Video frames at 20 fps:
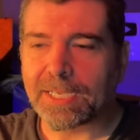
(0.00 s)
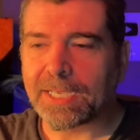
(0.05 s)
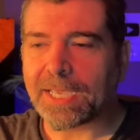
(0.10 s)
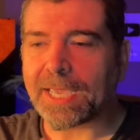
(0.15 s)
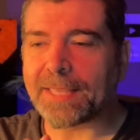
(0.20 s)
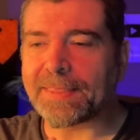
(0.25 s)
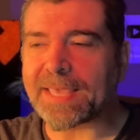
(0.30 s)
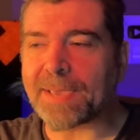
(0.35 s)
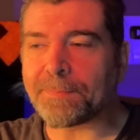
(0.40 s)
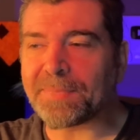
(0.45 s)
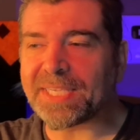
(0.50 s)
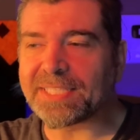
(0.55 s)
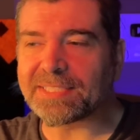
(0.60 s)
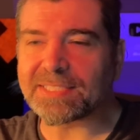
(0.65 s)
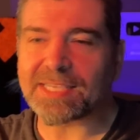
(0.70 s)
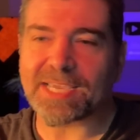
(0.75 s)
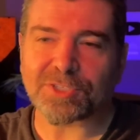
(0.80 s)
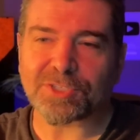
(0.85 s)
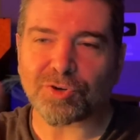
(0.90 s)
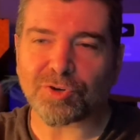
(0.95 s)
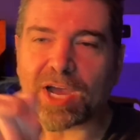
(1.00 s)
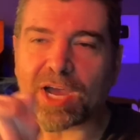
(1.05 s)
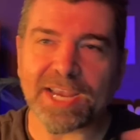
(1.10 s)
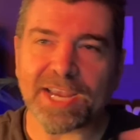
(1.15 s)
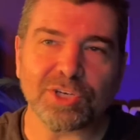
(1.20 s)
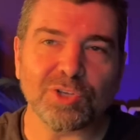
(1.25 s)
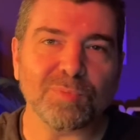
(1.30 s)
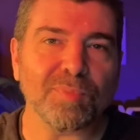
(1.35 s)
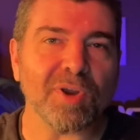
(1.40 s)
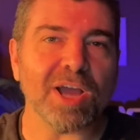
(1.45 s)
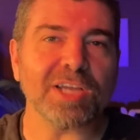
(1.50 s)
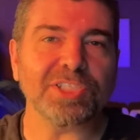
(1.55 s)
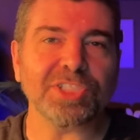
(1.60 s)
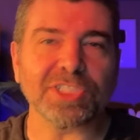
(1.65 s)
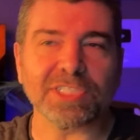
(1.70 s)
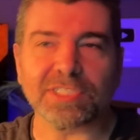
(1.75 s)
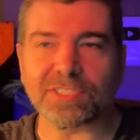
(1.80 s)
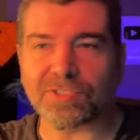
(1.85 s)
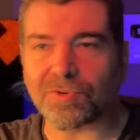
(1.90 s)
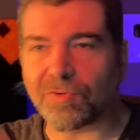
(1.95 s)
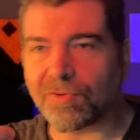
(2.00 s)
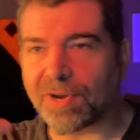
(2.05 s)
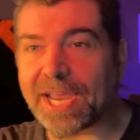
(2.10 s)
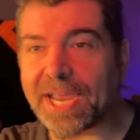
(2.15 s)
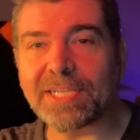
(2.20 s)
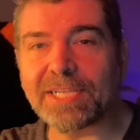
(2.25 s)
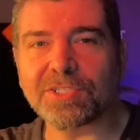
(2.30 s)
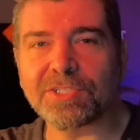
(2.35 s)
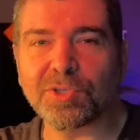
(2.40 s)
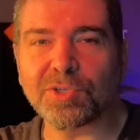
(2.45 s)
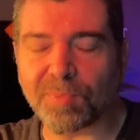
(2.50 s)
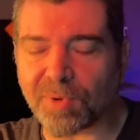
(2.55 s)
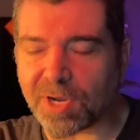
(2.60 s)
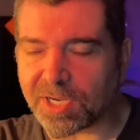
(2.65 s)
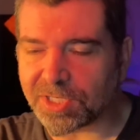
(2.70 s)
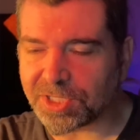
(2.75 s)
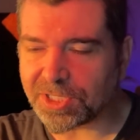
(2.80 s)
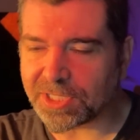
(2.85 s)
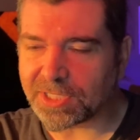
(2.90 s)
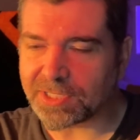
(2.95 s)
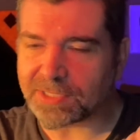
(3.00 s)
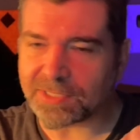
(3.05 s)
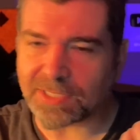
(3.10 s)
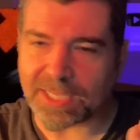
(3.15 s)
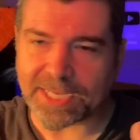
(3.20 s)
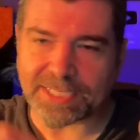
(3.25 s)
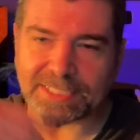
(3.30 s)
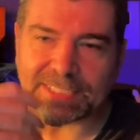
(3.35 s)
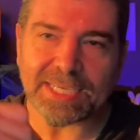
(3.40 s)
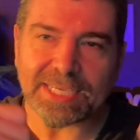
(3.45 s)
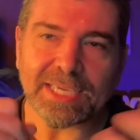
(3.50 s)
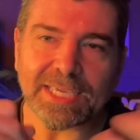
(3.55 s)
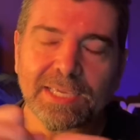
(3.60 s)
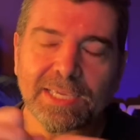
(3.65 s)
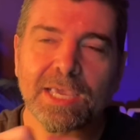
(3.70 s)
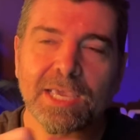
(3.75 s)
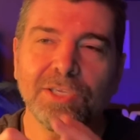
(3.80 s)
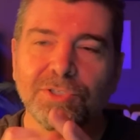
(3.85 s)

And that means like trying new brushes, creating new brushes, like digging.